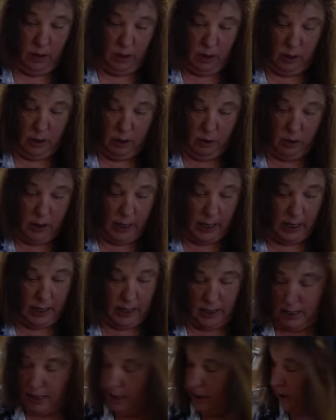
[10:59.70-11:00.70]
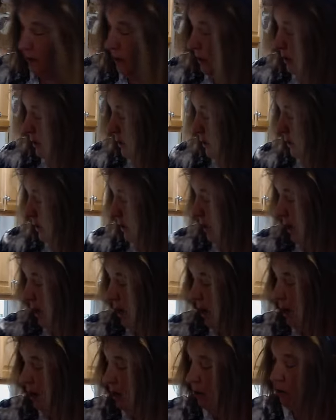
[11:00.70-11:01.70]
Okay, and then to
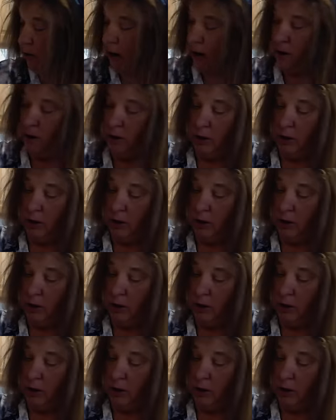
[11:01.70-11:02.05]
that, ground